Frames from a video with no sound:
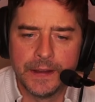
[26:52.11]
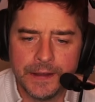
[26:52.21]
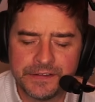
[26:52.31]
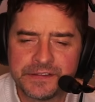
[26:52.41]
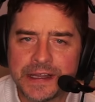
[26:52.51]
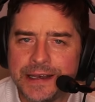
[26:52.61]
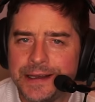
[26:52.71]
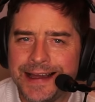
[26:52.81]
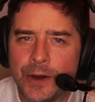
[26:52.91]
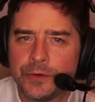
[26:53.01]
is
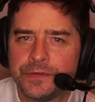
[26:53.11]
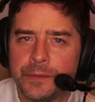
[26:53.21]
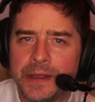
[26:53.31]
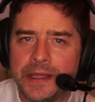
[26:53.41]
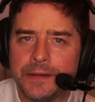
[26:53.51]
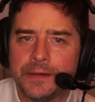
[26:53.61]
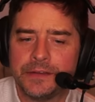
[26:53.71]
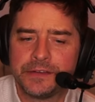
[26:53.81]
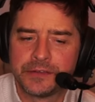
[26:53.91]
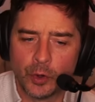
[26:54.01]
standing out for me
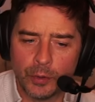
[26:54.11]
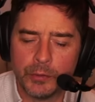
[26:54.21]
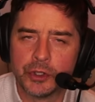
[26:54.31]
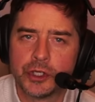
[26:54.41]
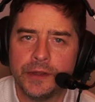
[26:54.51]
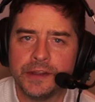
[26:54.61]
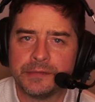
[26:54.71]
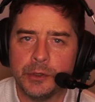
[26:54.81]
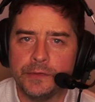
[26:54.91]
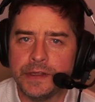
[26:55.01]
so much in
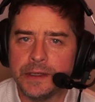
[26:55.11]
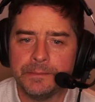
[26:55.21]
this movie.